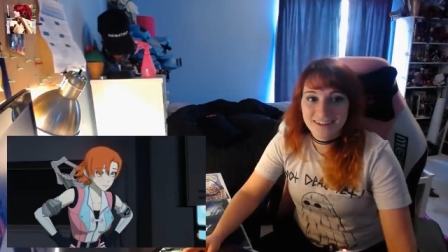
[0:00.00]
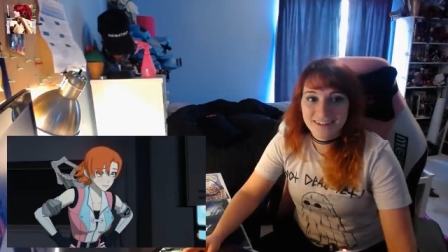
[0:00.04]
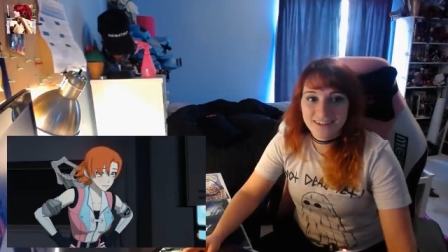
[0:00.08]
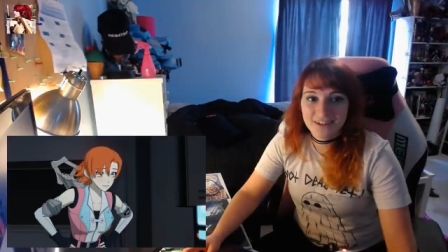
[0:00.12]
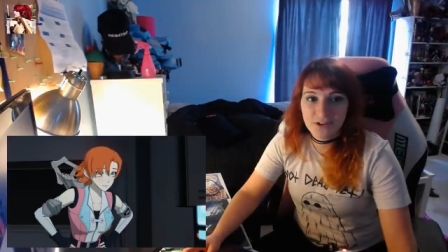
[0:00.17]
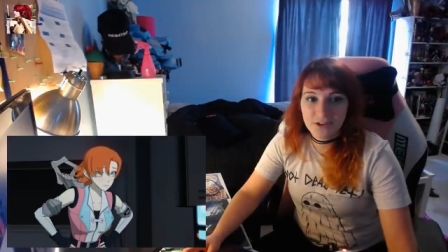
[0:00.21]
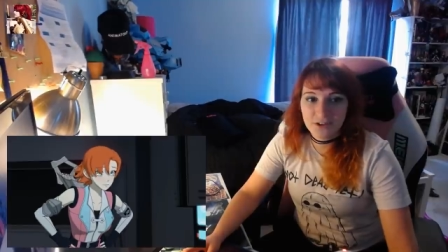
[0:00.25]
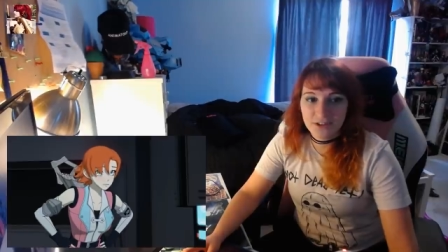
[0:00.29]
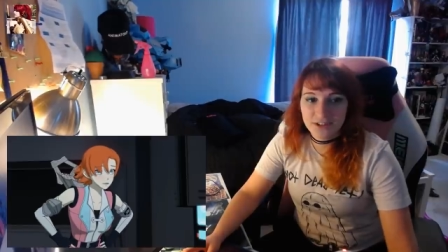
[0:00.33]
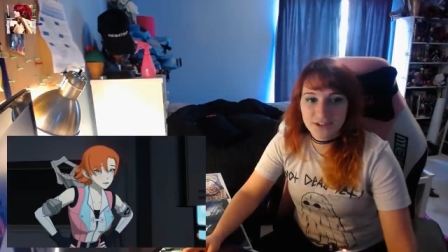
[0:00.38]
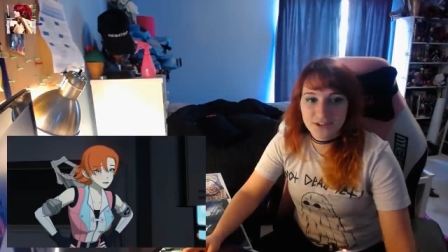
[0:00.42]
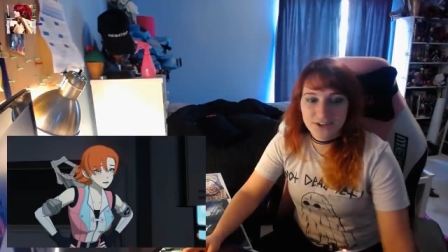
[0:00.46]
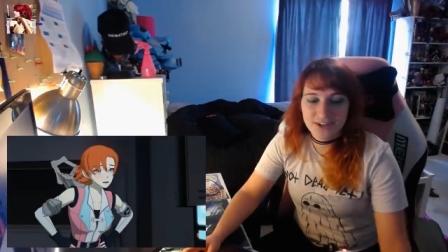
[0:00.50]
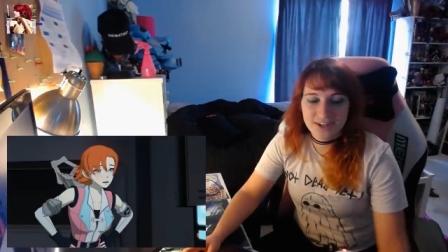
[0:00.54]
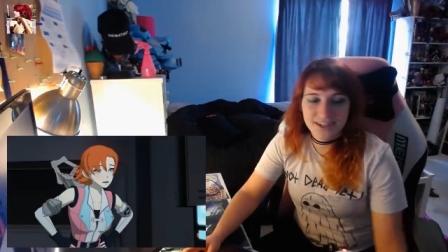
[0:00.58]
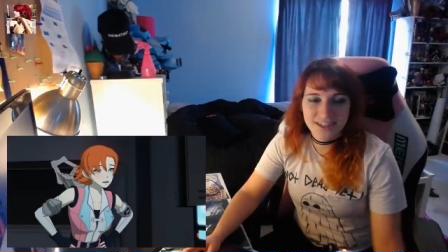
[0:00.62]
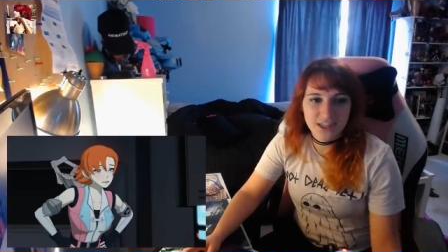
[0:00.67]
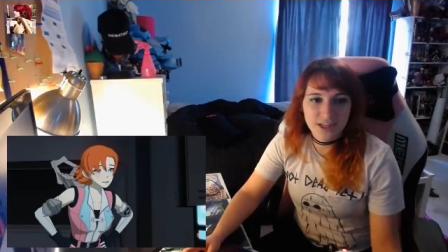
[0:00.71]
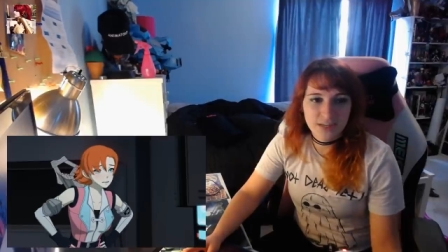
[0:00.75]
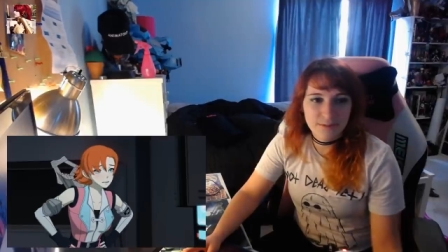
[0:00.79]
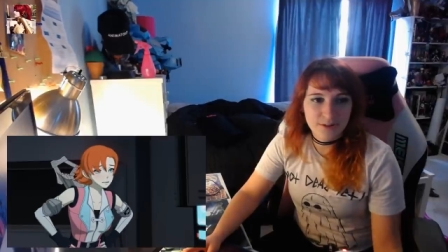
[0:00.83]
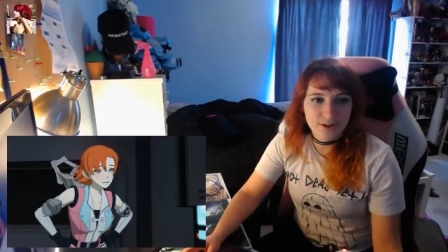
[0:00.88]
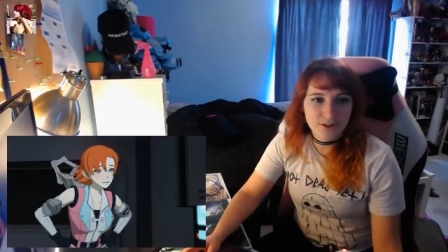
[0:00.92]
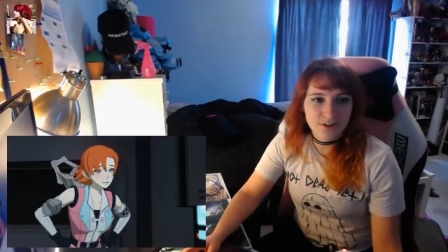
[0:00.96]
totally tried to
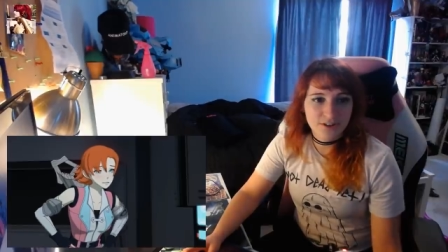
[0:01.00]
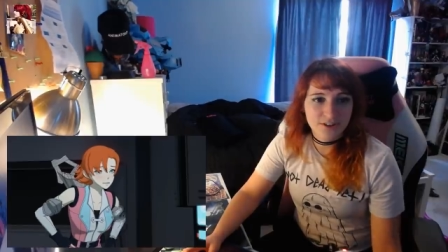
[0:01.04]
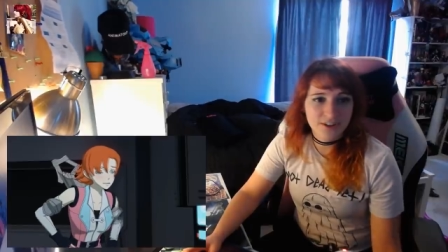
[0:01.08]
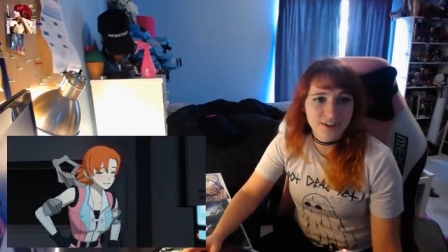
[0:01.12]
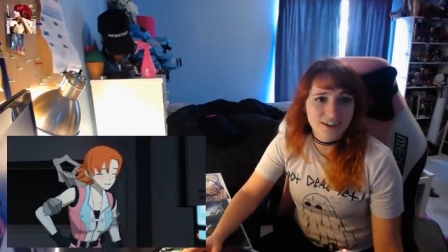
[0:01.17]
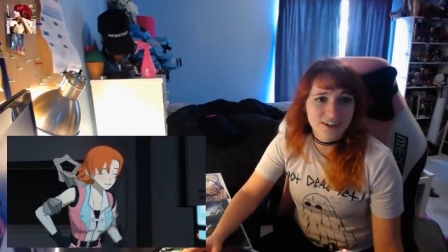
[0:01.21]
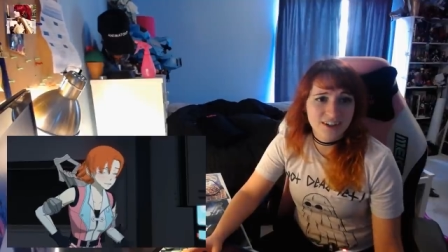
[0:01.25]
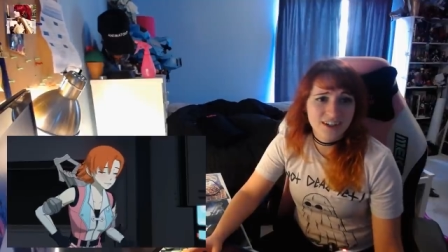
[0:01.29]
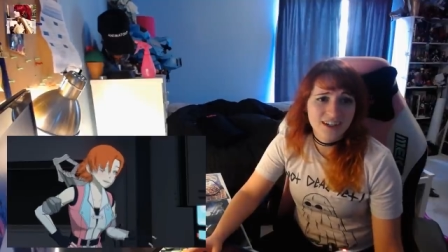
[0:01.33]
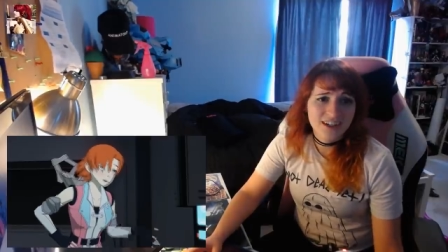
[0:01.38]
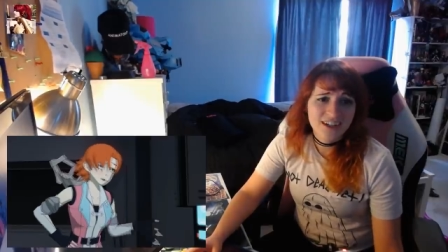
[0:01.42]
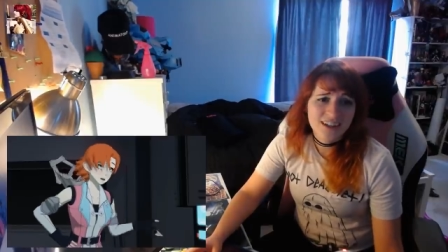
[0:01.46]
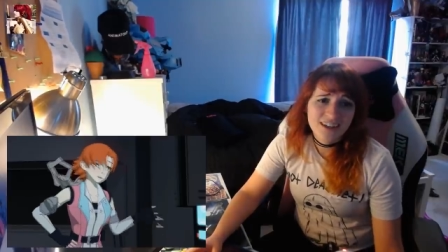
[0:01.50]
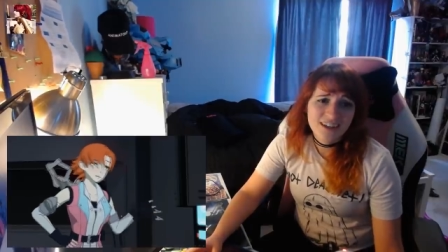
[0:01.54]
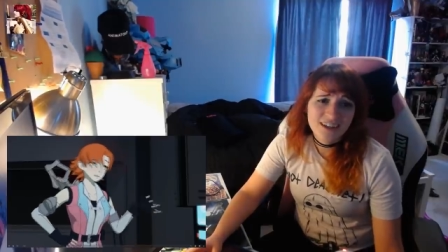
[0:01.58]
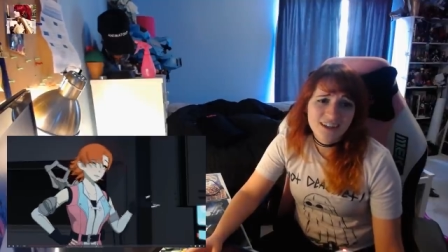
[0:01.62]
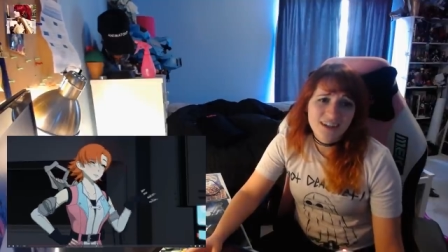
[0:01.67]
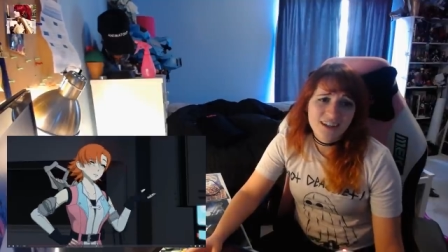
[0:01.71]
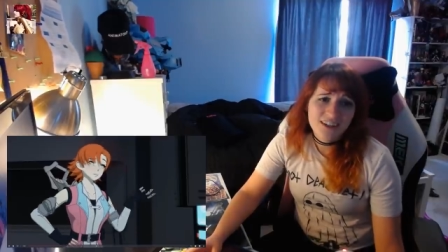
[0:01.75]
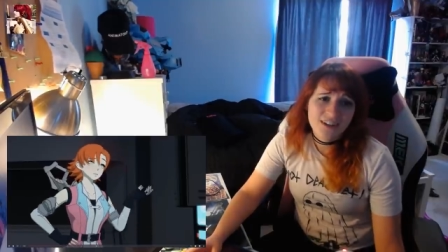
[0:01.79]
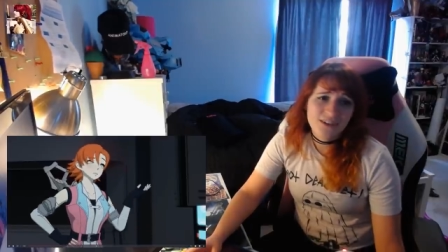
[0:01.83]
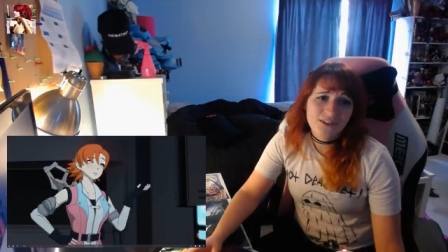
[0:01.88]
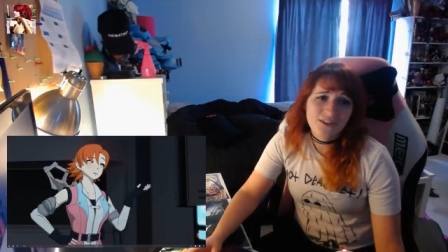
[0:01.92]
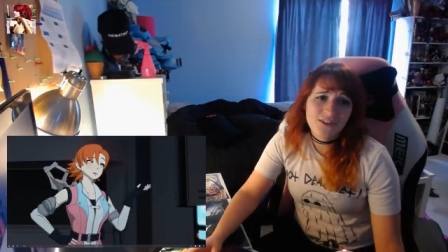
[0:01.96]
kill me earlier.
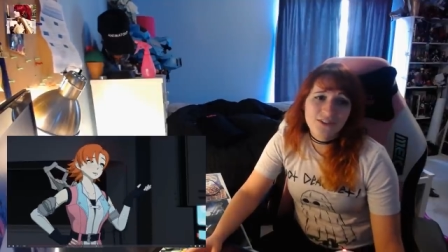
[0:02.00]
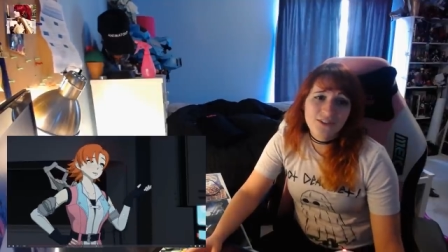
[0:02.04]
No,